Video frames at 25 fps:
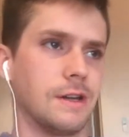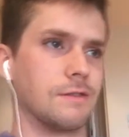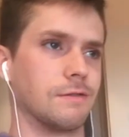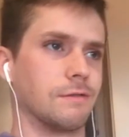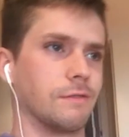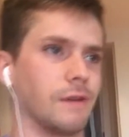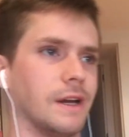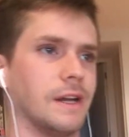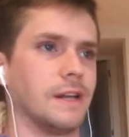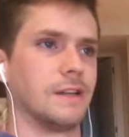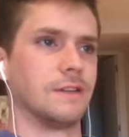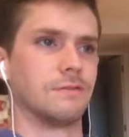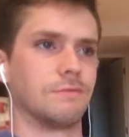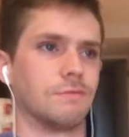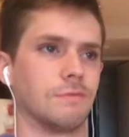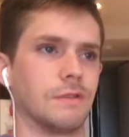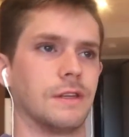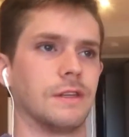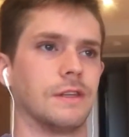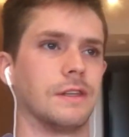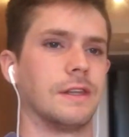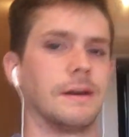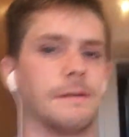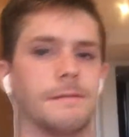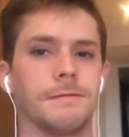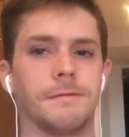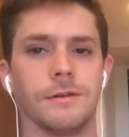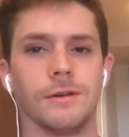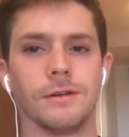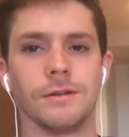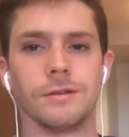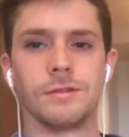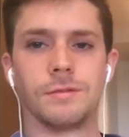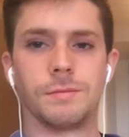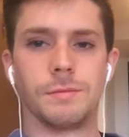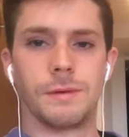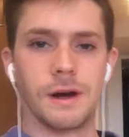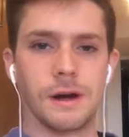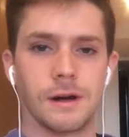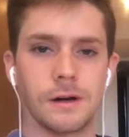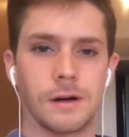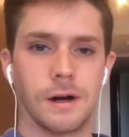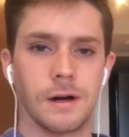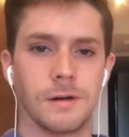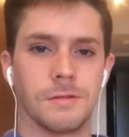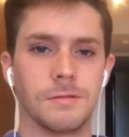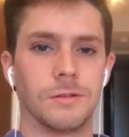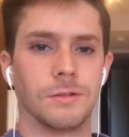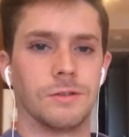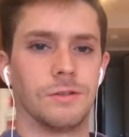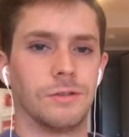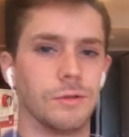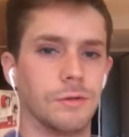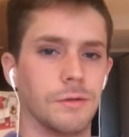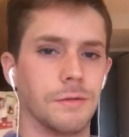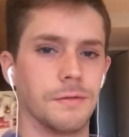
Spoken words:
to read is really that first paragraph or two